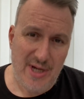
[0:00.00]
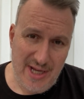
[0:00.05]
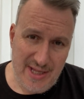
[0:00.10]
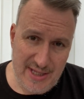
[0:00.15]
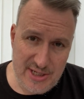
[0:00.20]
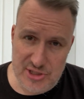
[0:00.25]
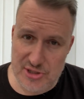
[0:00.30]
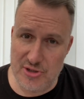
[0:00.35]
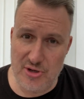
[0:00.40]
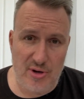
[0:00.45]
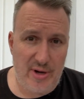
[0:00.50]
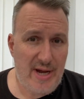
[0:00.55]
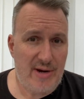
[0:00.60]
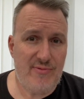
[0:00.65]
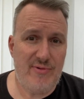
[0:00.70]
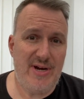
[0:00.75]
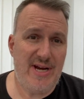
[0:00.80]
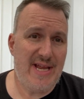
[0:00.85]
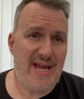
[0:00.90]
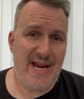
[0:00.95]
There's not
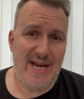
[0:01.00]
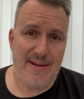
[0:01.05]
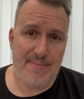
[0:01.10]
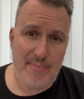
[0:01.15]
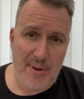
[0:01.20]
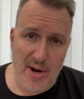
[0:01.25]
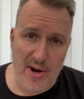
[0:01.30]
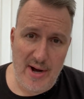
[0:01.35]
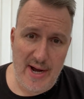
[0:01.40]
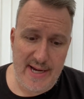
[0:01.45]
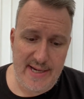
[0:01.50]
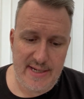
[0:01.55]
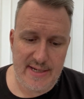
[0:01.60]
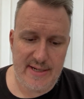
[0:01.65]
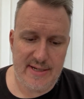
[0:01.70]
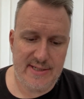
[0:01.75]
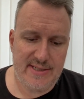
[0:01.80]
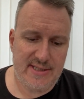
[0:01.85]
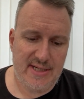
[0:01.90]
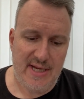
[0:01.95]
really any
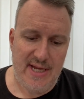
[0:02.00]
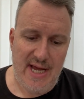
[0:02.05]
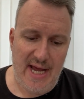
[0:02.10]
pininess.